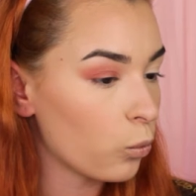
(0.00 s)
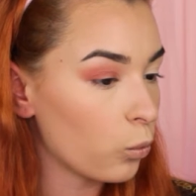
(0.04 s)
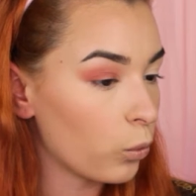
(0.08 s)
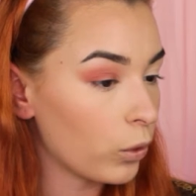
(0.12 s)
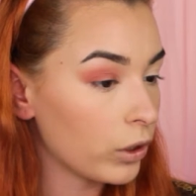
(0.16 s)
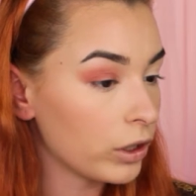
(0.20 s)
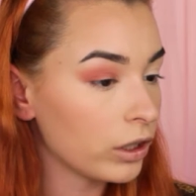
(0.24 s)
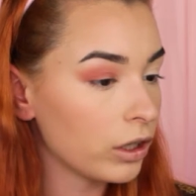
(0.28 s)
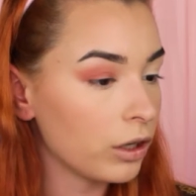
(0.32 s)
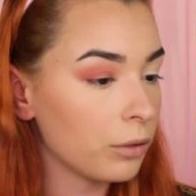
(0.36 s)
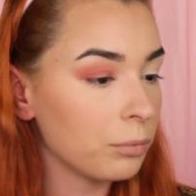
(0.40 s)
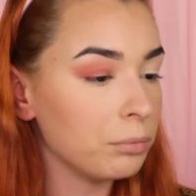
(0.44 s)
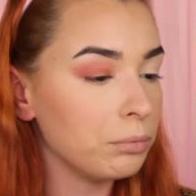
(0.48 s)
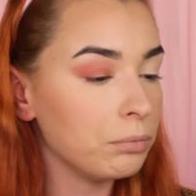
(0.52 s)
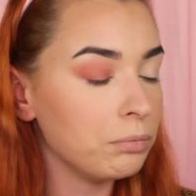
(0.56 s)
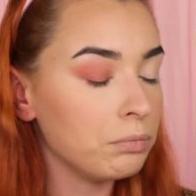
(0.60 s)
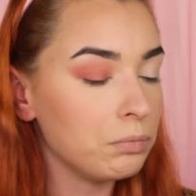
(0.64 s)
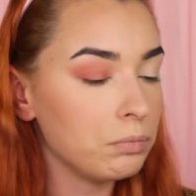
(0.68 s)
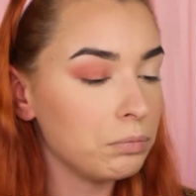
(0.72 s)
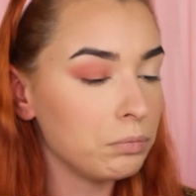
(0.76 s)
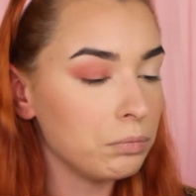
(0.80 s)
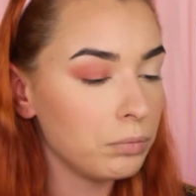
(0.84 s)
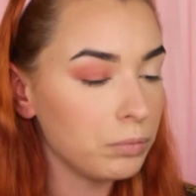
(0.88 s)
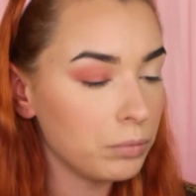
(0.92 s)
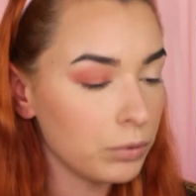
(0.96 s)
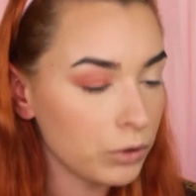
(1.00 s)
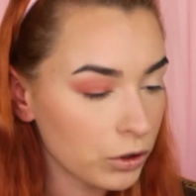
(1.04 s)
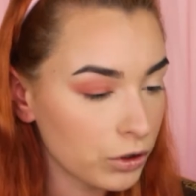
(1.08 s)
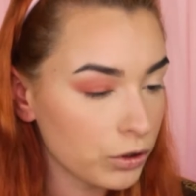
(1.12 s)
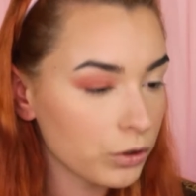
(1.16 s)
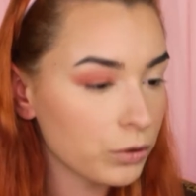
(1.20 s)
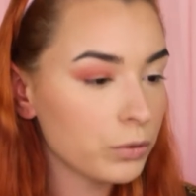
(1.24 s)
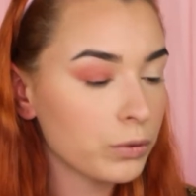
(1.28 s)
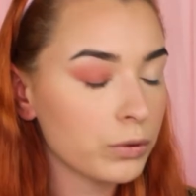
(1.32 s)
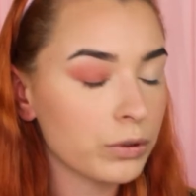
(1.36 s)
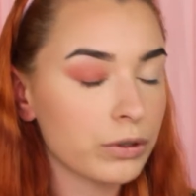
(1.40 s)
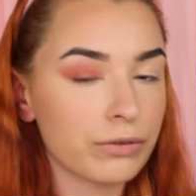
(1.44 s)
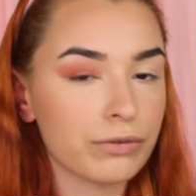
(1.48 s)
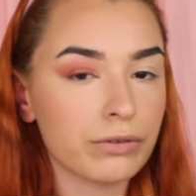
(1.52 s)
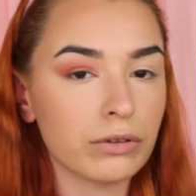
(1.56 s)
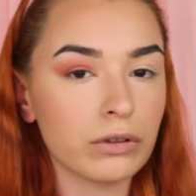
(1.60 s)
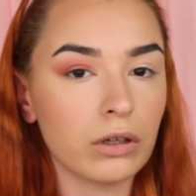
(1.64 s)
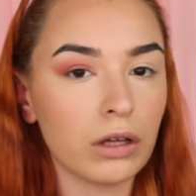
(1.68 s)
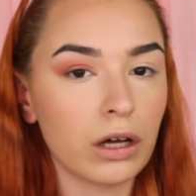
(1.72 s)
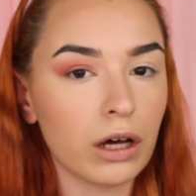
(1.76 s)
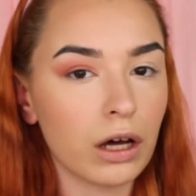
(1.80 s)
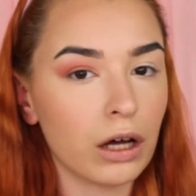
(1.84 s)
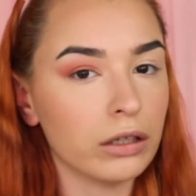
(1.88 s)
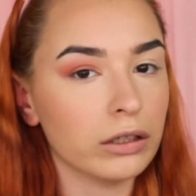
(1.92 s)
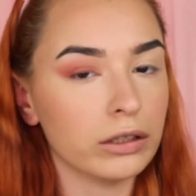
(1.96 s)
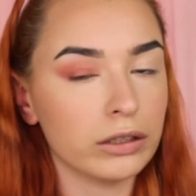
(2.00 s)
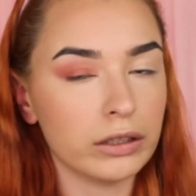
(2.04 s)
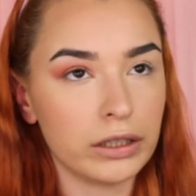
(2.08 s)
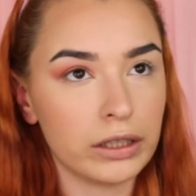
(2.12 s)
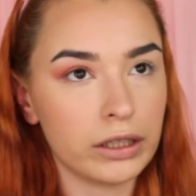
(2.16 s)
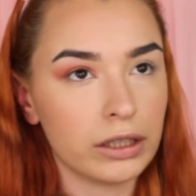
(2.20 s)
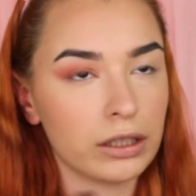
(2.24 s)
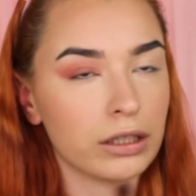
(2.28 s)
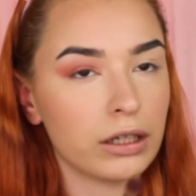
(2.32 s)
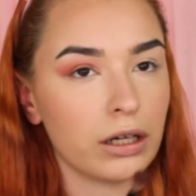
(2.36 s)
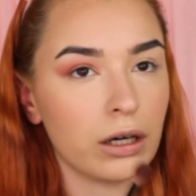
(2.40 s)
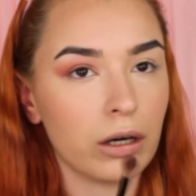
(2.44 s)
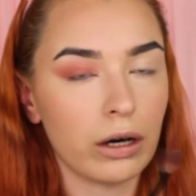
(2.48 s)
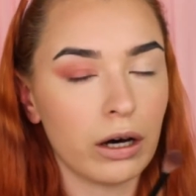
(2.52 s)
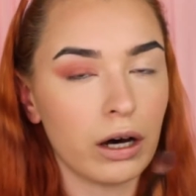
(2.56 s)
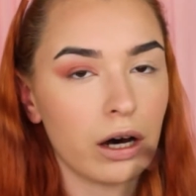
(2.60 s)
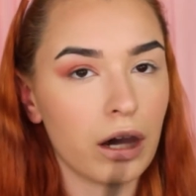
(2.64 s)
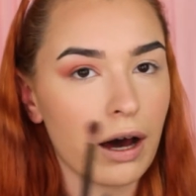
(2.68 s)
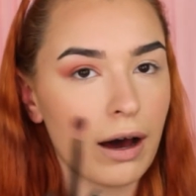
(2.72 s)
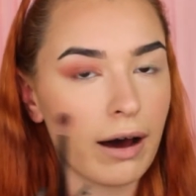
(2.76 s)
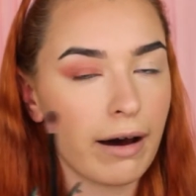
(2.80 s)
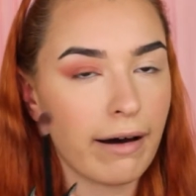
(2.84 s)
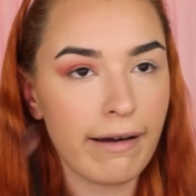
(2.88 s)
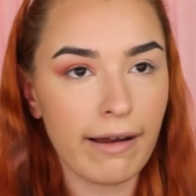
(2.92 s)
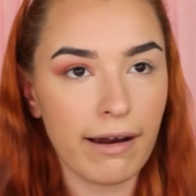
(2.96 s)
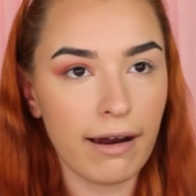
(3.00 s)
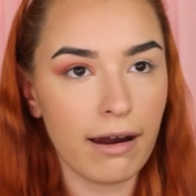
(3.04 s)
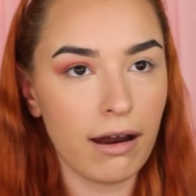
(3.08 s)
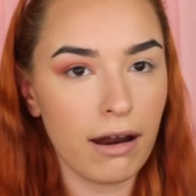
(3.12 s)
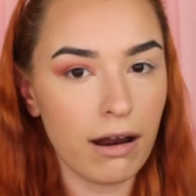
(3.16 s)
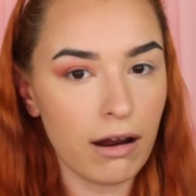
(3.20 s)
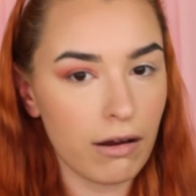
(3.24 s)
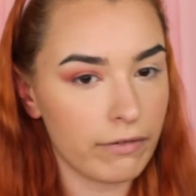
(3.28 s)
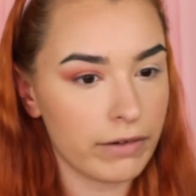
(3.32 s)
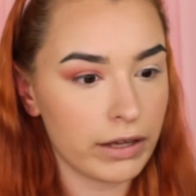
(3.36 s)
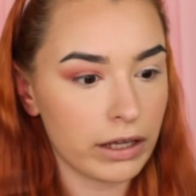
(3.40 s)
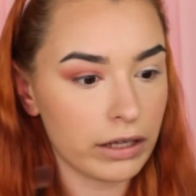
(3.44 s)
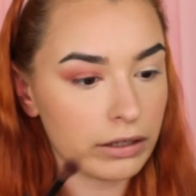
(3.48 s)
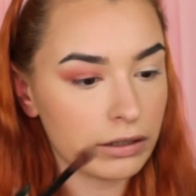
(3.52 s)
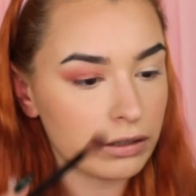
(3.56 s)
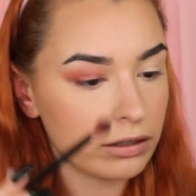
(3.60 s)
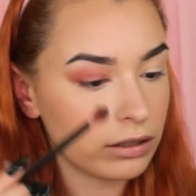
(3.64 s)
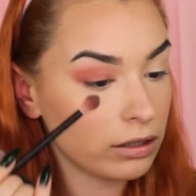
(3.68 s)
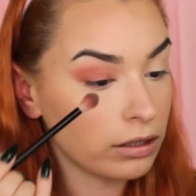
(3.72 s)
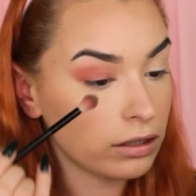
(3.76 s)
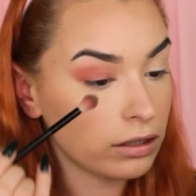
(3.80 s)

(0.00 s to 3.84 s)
What a beautiful color. I love it.